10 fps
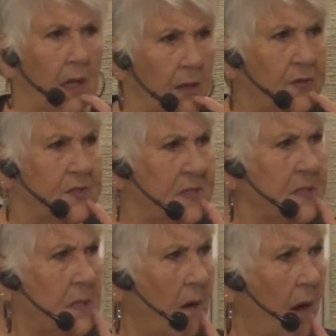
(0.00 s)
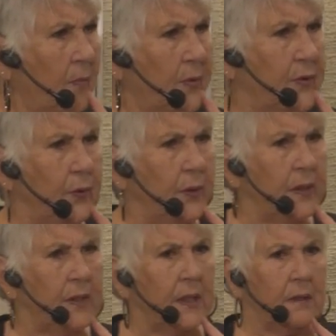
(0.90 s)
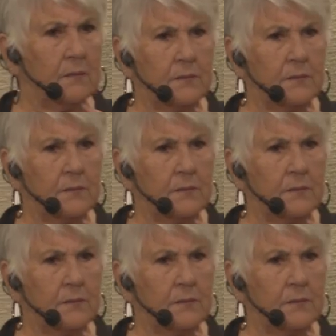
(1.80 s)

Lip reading: this is an opportunity.